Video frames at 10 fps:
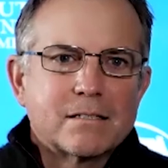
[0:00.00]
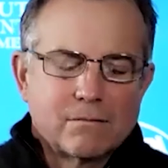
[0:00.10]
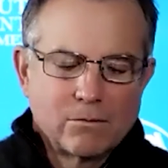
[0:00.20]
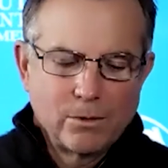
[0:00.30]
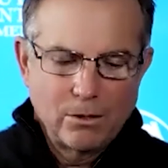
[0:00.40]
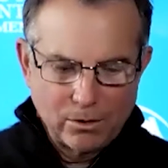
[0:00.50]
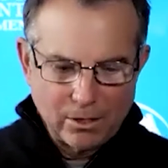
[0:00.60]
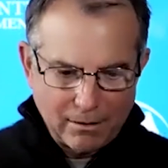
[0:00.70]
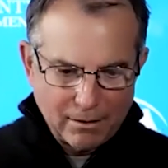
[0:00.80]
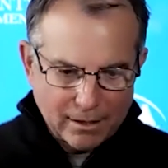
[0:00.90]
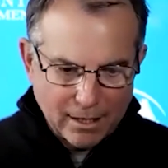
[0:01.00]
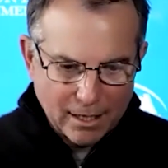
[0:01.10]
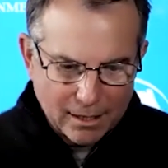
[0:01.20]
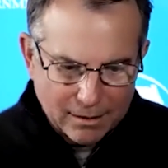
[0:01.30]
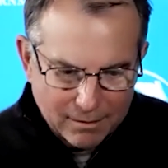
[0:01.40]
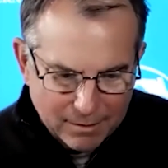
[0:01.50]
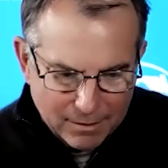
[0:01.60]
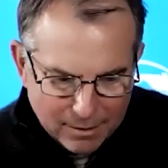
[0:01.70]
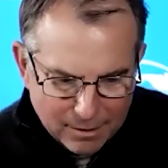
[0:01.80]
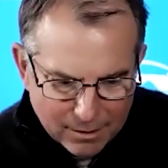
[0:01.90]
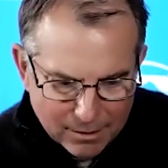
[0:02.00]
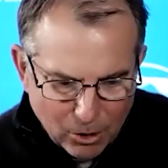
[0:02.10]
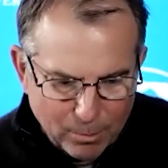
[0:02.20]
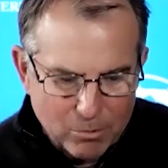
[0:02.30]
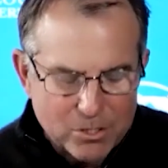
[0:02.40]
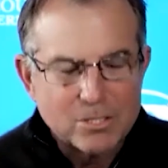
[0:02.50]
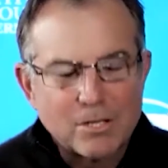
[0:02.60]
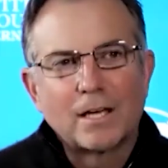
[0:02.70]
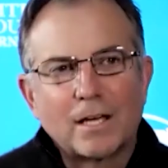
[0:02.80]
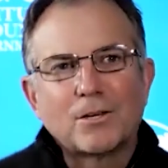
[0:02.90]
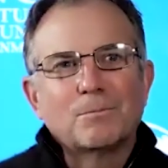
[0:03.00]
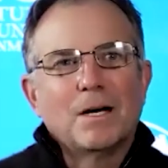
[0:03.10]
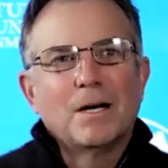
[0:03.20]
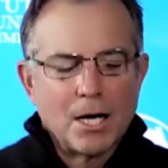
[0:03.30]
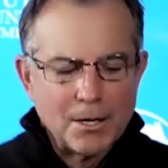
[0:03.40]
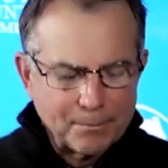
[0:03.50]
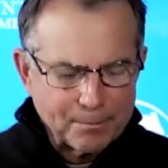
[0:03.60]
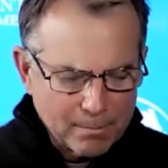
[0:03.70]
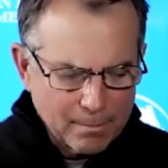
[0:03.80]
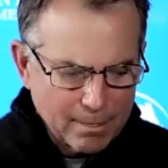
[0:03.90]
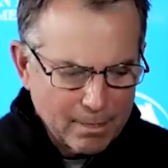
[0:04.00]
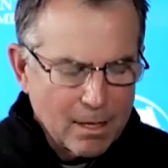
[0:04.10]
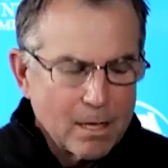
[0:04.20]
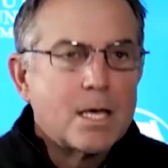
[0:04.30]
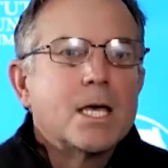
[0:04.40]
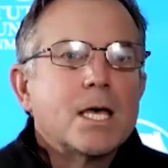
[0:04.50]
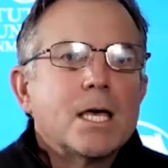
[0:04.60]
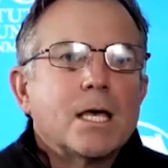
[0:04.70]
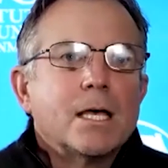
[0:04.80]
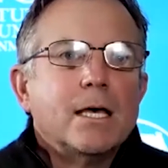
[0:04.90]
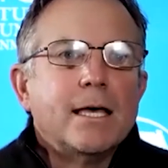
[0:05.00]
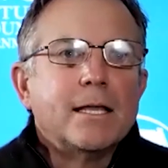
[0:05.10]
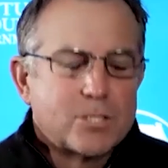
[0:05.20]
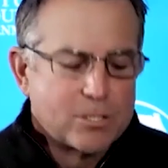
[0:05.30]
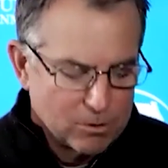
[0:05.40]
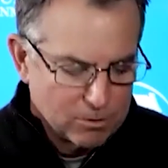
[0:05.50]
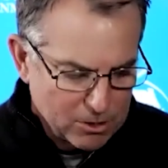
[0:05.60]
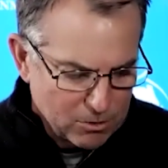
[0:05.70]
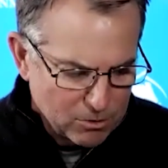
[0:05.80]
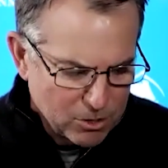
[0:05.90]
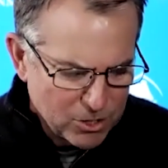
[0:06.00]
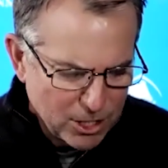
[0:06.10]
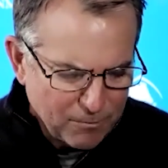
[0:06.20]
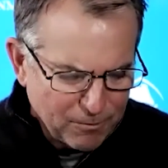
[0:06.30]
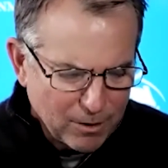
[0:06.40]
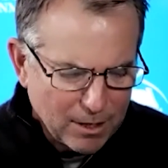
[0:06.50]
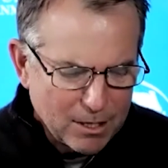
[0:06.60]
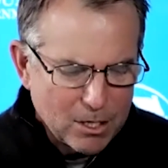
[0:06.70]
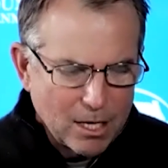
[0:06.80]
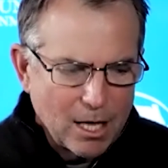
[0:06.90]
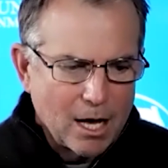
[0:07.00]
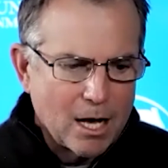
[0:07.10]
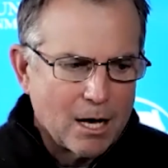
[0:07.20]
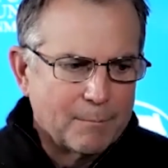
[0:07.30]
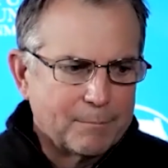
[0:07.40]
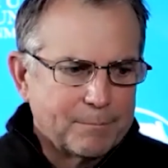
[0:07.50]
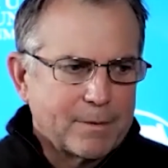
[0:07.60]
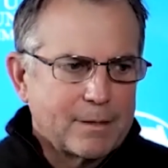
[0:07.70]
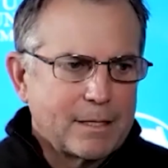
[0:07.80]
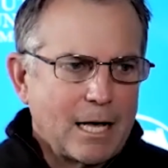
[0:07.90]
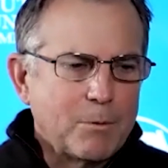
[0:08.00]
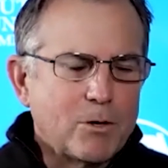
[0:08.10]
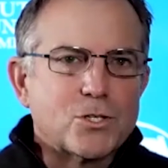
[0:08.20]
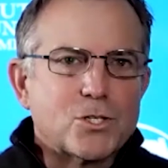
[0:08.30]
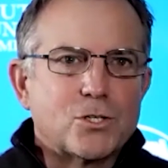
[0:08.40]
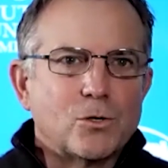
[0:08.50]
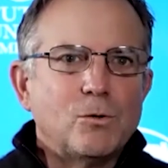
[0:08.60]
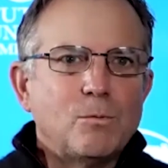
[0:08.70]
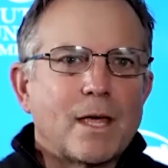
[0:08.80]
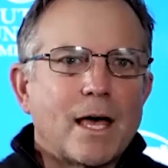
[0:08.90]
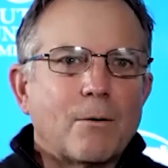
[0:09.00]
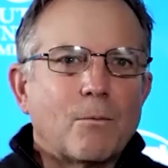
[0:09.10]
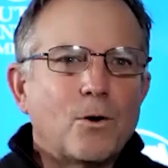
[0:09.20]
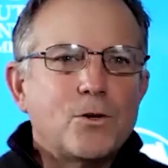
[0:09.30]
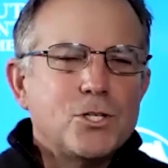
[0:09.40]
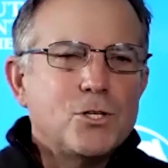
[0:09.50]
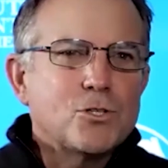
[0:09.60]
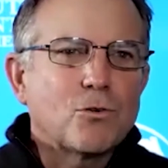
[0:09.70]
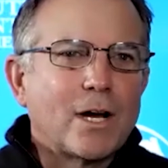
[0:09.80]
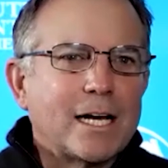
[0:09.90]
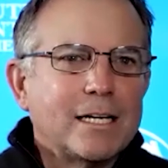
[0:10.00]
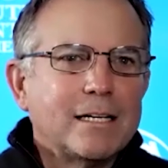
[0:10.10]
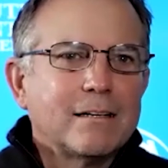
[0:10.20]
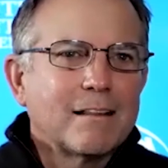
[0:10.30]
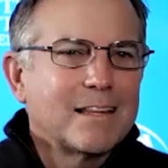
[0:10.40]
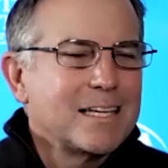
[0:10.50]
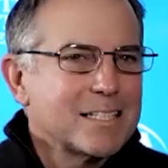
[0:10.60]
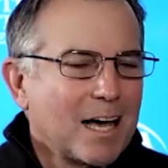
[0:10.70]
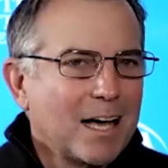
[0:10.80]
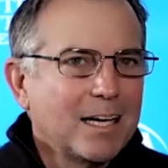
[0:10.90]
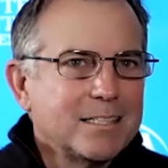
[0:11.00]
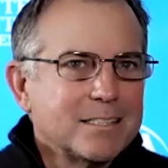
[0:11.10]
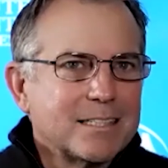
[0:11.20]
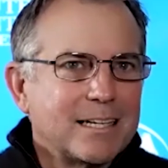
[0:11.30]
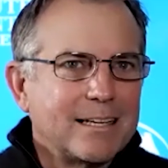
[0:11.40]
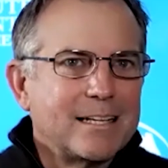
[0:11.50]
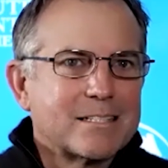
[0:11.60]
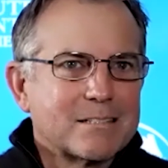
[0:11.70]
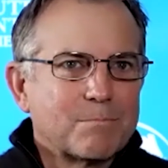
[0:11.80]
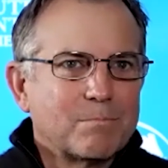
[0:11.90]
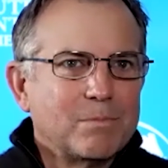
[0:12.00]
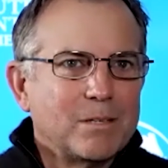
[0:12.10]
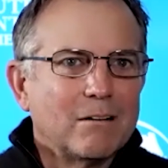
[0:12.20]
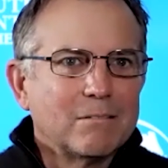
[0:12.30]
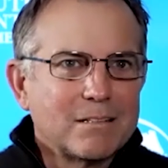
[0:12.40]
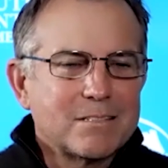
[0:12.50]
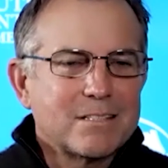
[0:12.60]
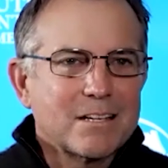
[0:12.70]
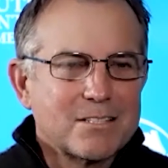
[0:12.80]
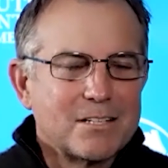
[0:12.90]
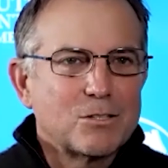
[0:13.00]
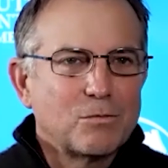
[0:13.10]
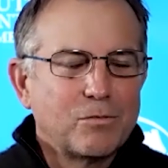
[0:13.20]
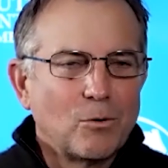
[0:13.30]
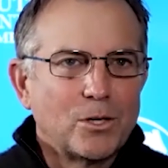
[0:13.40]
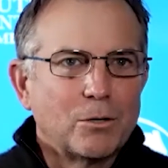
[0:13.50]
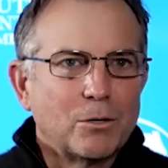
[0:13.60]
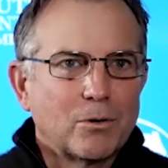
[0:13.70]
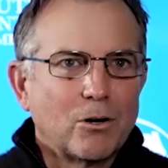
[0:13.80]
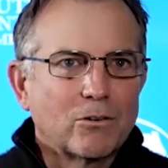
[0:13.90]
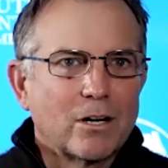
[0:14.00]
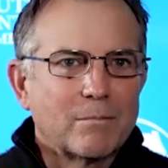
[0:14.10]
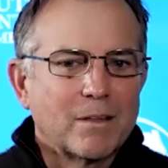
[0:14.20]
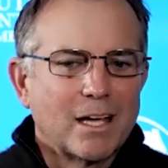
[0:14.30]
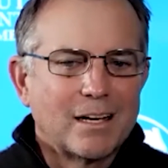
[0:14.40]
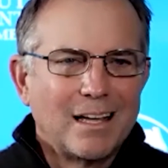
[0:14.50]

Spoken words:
hold on, I think I had, nope, it was just a thank you. And it's to Chief. I'm going to assume that once you train these guys, and it's, that's an extensive 4-year program, that